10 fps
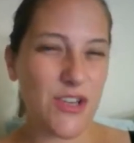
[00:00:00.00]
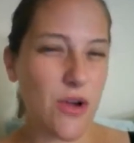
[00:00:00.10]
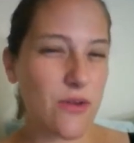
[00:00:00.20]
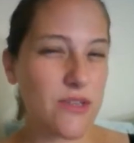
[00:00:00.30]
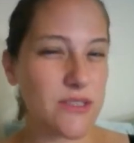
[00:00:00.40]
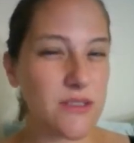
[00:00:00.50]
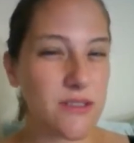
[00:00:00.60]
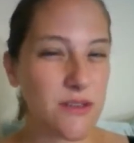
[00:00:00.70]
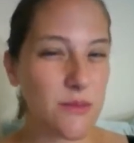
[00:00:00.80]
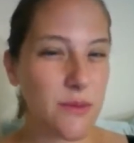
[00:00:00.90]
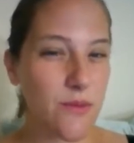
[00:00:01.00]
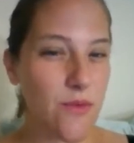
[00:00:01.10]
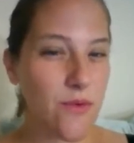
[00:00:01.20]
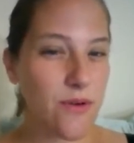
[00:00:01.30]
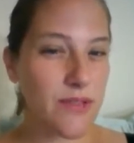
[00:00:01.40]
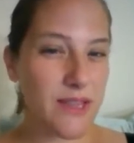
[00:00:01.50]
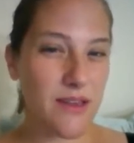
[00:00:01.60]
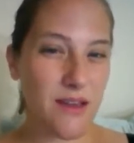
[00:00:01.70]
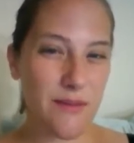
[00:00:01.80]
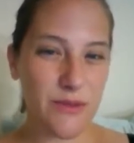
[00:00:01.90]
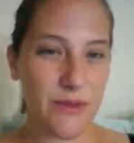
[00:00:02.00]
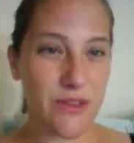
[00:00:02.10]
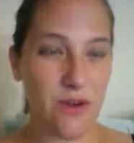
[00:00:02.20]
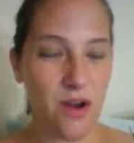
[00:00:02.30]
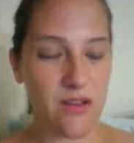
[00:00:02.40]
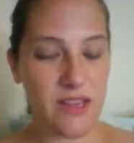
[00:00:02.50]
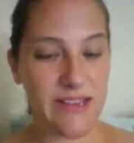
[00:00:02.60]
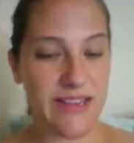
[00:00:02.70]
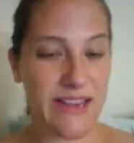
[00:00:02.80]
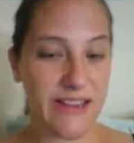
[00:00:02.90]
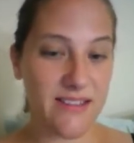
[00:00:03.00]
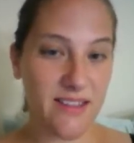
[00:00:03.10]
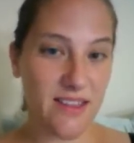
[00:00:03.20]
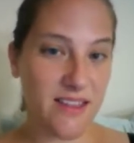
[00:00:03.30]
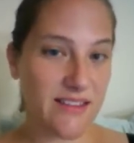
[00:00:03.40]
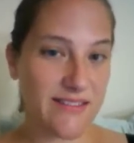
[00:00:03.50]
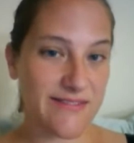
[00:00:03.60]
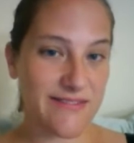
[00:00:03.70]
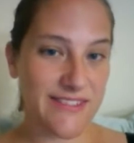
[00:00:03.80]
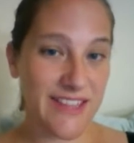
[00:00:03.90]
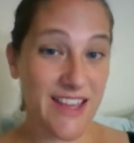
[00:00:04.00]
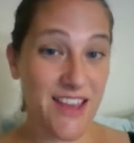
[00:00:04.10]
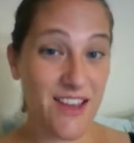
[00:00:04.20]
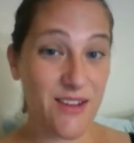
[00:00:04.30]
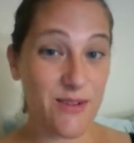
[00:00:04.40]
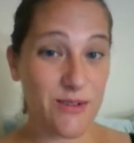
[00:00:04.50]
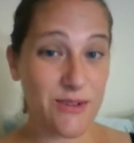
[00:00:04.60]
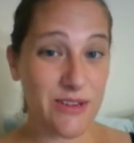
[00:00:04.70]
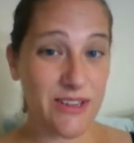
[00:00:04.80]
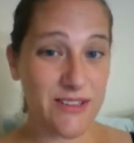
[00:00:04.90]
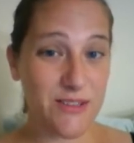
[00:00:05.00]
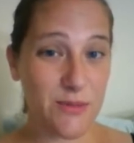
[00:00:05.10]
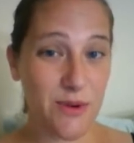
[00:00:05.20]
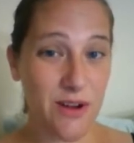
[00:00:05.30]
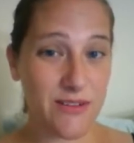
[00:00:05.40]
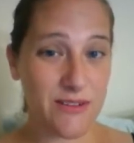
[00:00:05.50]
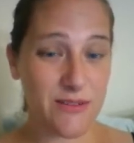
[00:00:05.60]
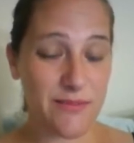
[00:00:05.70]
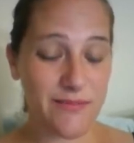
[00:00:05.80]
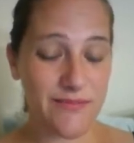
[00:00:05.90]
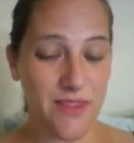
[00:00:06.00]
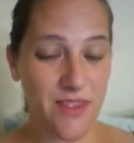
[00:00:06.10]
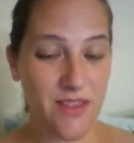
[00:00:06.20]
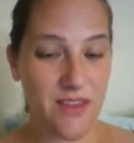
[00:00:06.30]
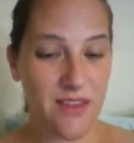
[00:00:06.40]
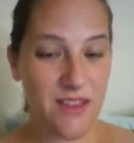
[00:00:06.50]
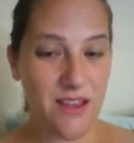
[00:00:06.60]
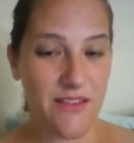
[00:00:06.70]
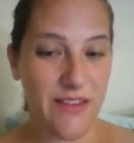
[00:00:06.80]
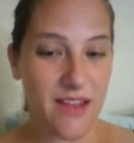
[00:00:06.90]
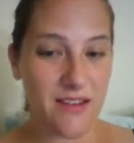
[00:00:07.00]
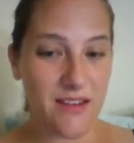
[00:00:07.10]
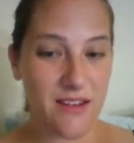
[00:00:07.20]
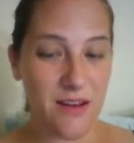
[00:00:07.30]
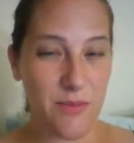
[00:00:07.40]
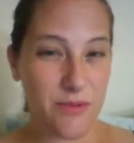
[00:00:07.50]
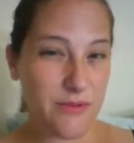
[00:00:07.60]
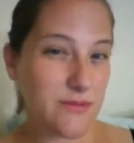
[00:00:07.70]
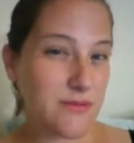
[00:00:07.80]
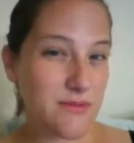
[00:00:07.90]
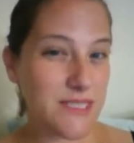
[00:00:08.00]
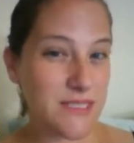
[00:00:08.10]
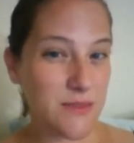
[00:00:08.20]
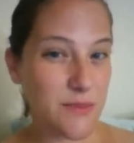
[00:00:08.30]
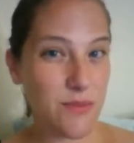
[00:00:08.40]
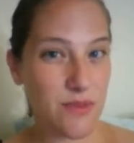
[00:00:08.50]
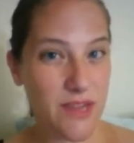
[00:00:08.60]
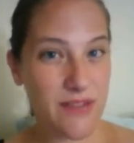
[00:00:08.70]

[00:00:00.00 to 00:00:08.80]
noticed a little bit more, like I'm doing the online dating thing, and oh joy, super awesome. I've had a couple decent people that